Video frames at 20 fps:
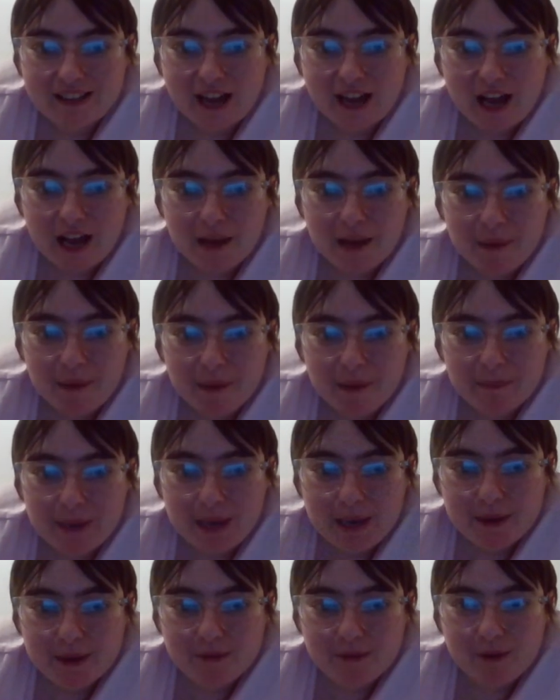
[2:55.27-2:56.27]
Come on,
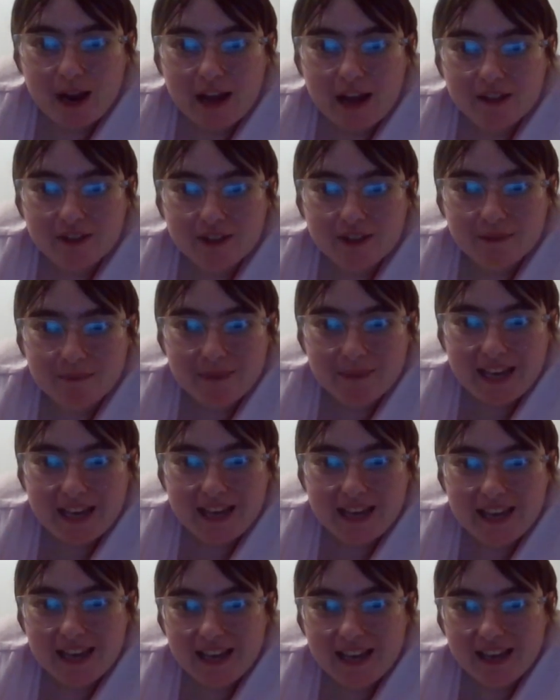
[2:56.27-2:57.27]
baby, run to
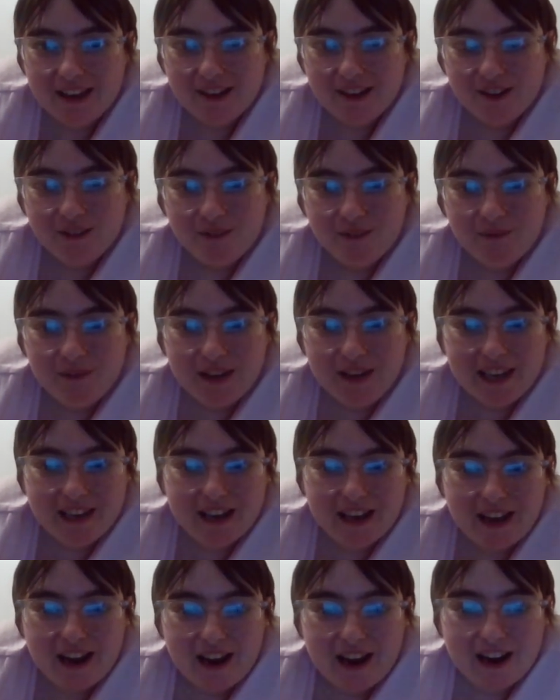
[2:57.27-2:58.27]
me.
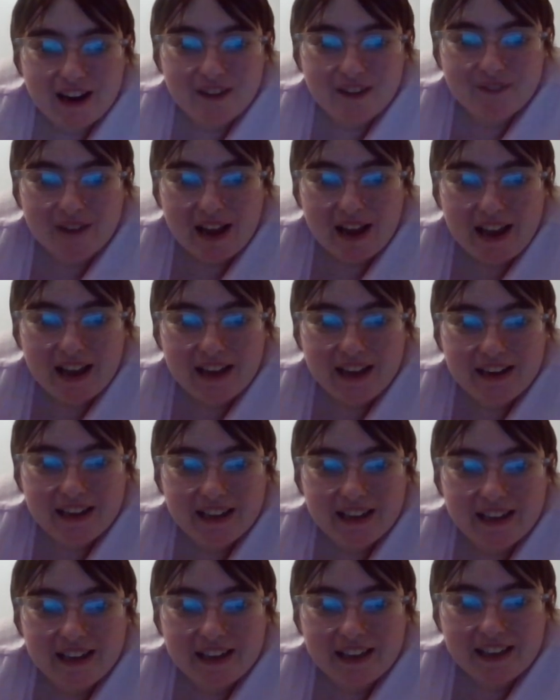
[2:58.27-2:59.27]
We are
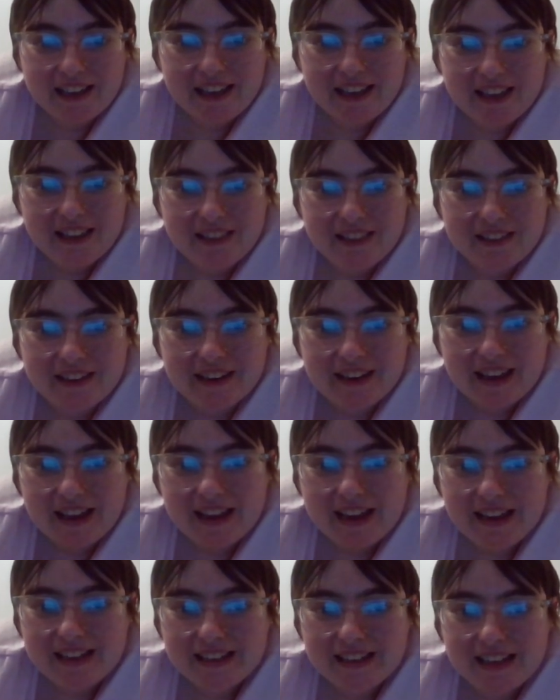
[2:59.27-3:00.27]
running in the
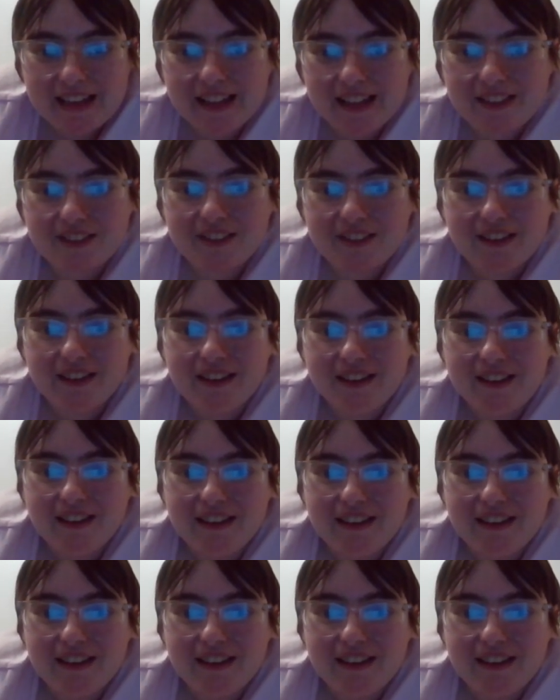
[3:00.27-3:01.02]
90s.